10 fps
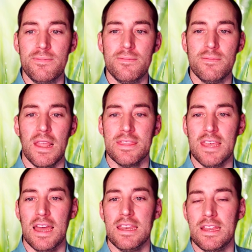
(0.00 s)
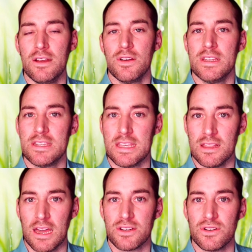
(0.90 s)
And then here is the
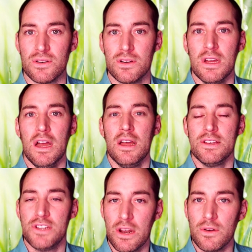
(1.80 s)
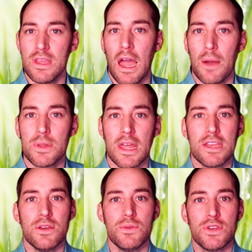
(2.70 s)
lecture. Generally, I would like
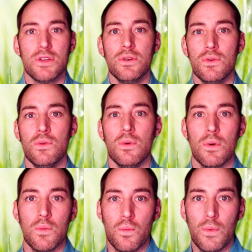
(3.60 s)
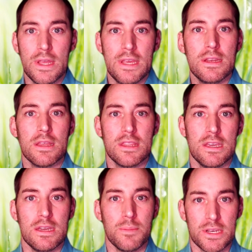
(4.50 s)
you to read
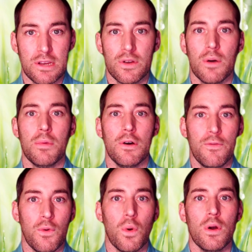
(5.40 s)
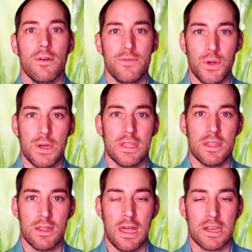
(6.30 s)
the material before viewing the
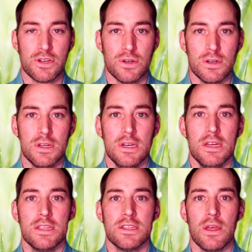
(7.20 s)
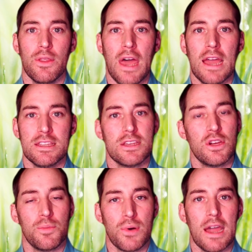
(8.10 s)
lecture. So that is a
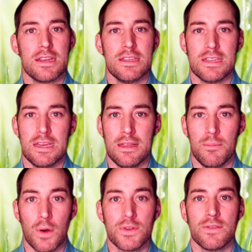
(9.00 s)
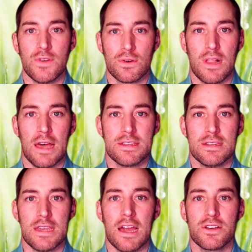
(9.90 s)
good practice in most of your classes,
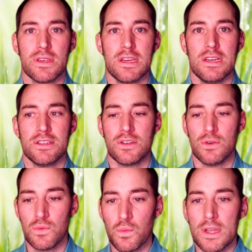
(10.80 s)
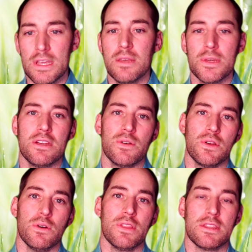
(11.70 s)
actually, is to read the
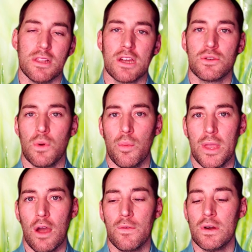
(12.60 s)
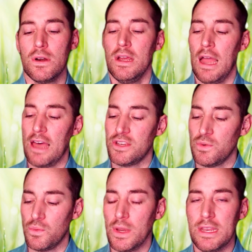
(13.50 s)
material that the lecture will be over. As you
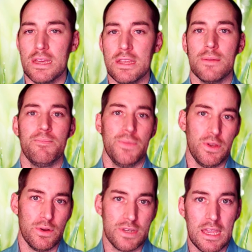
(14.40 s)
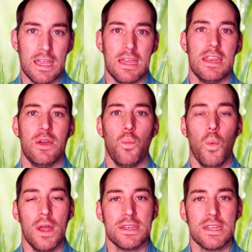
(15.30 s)
read it, you're taking it in
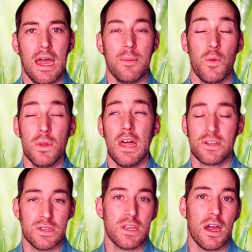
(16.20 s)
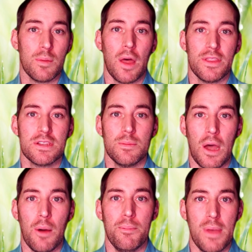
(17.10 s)
one time, and we'll actually talk about this,
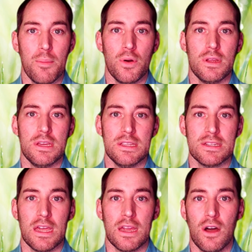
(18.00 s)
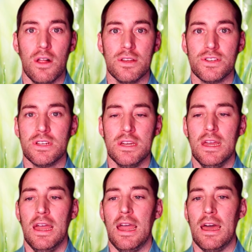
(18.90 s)
about memory in psychology
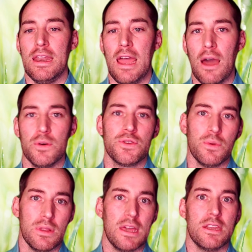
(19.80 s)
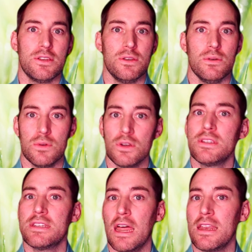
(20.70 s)
and how it's related to good
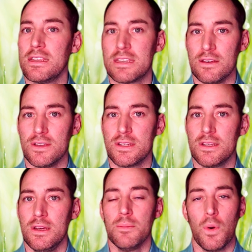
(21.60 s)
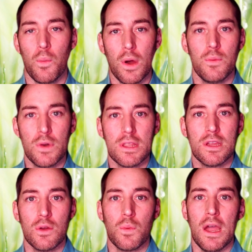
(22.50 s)
study skills. But one really
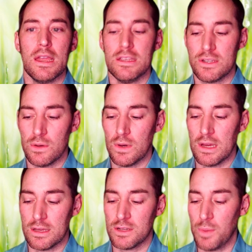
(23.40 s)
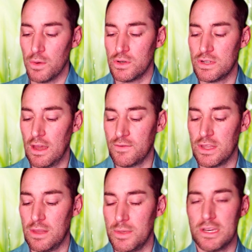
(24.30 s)
good way is to expose yourself to
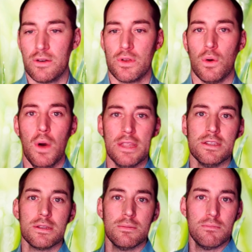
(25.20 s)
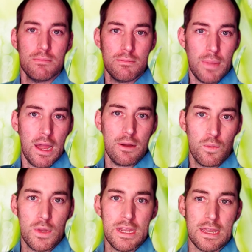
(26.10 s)
the material once by
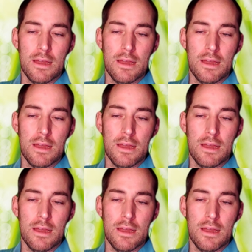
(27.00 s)
reading it.